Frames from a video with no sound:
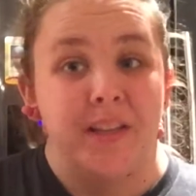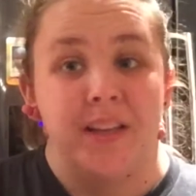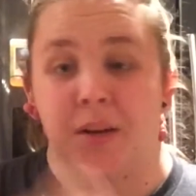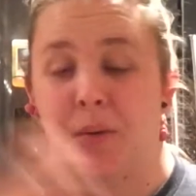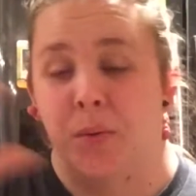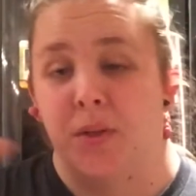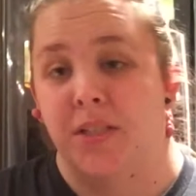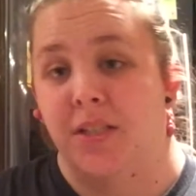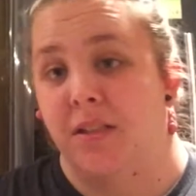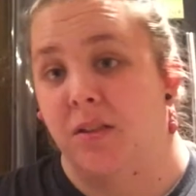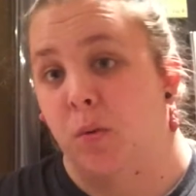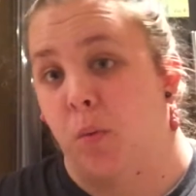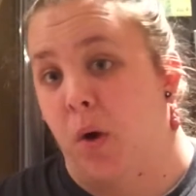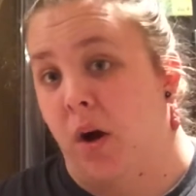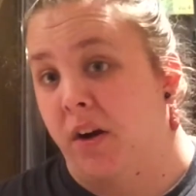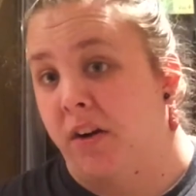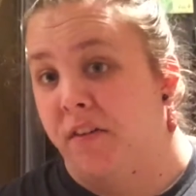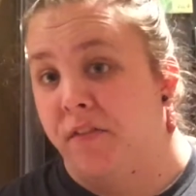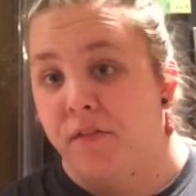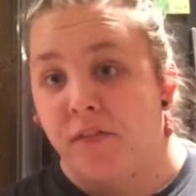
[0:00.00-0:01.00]
Like, we did the
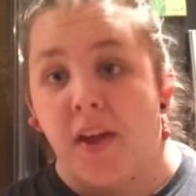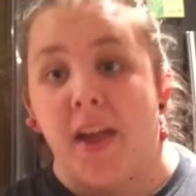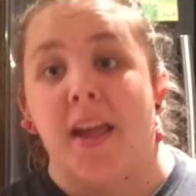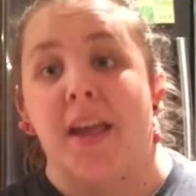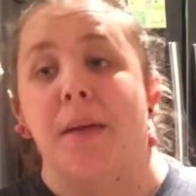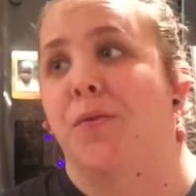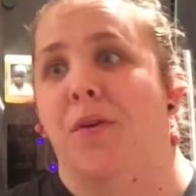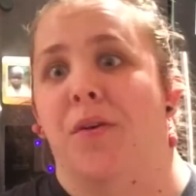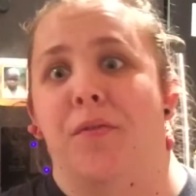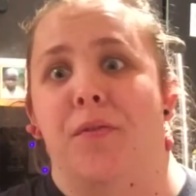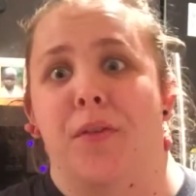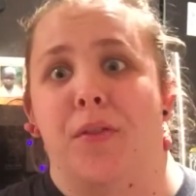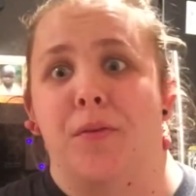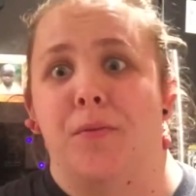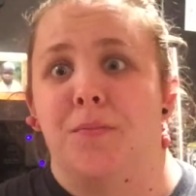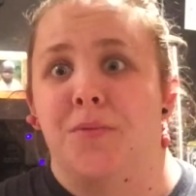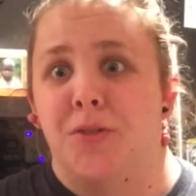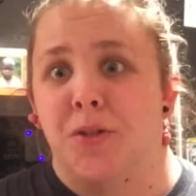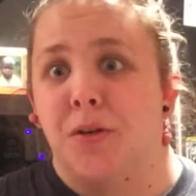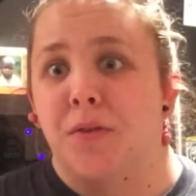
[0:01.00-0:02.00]
Walk of Fame, Griffith
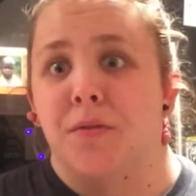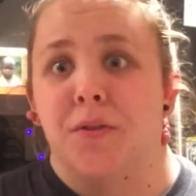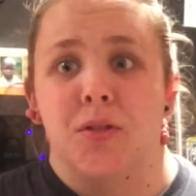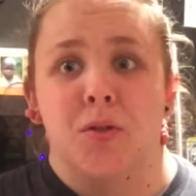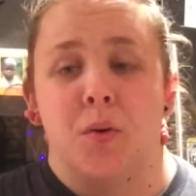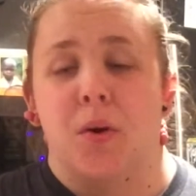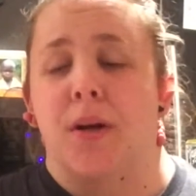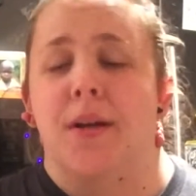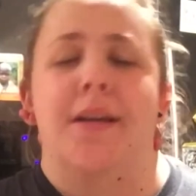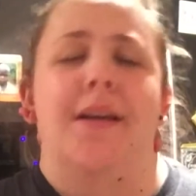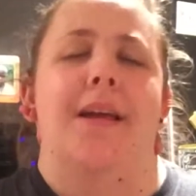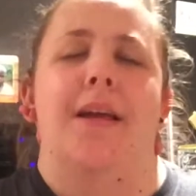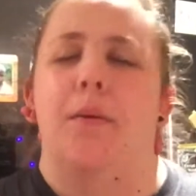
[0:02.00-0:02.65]
Observatory.